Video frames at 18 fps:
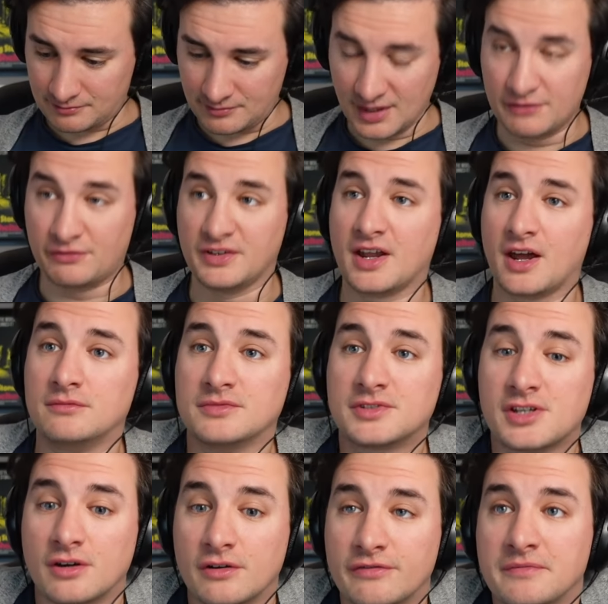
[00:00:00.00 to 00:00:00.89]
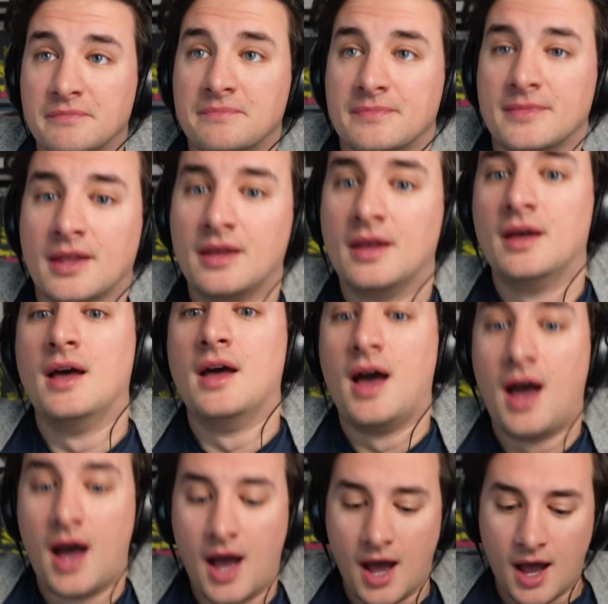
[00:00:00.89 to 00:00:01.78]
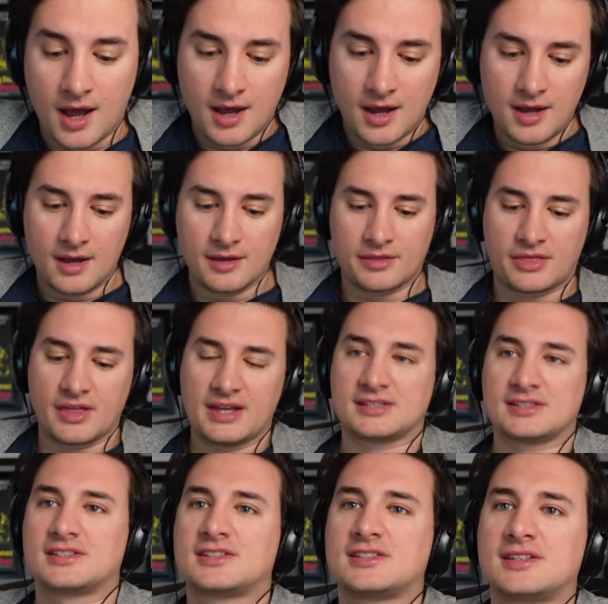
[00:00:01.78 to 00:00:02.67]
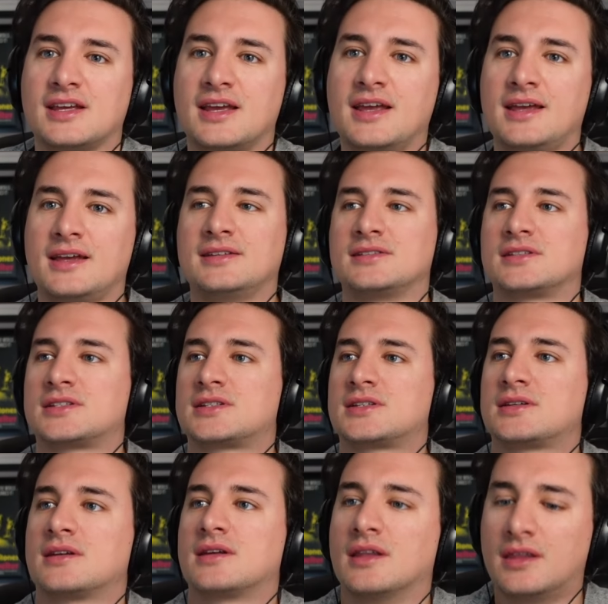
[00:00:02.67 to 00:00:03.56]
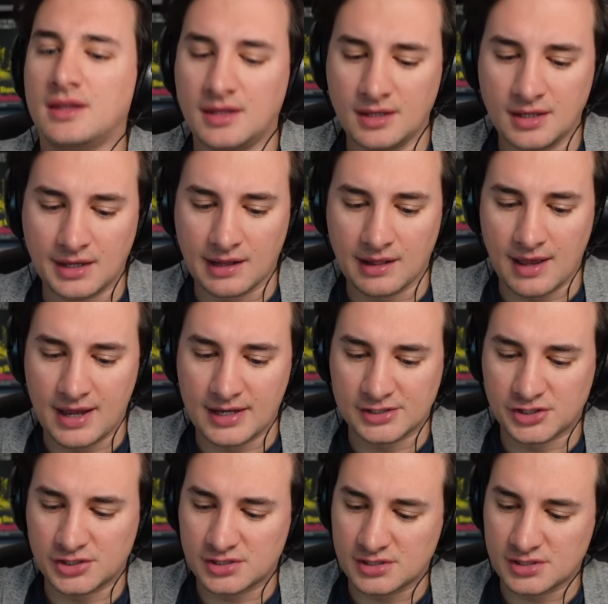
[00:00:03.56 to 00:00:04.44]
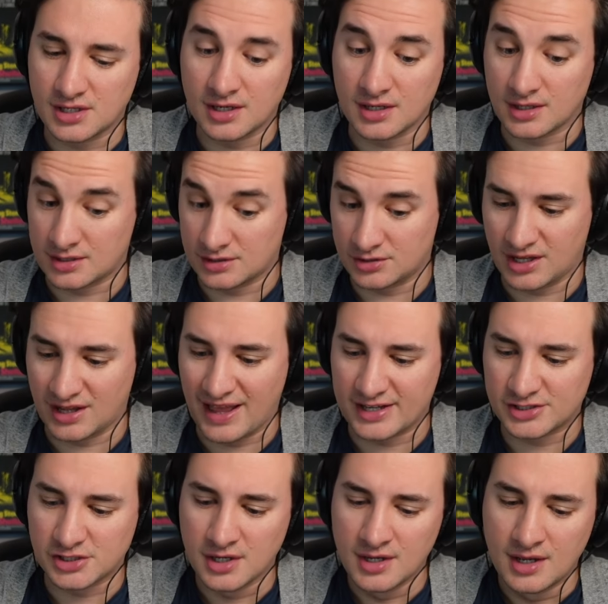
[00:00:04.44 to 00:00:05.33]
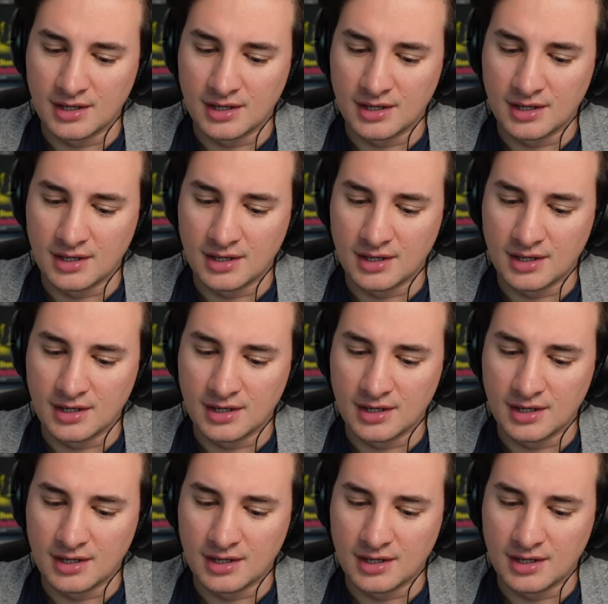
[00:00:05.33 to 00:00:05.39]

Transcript: If you don't, tough. Uh, this is the clash, uh, clash,